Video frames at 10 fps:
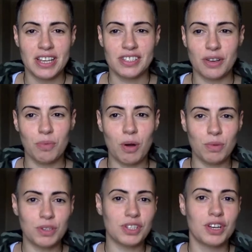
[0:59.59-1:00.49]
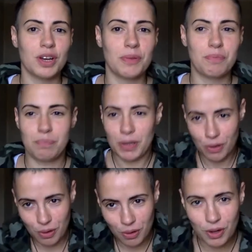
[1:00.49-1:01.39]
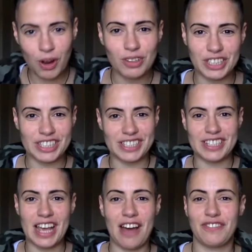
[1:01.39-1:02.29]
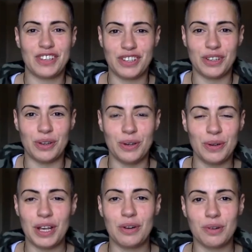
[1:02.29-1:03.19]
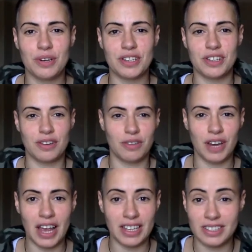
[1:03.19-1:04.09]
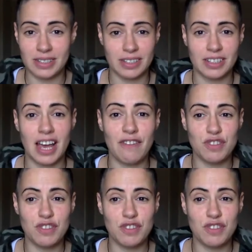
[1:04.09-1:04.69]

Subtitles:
So what would pure consciousness have to do in order to create, to have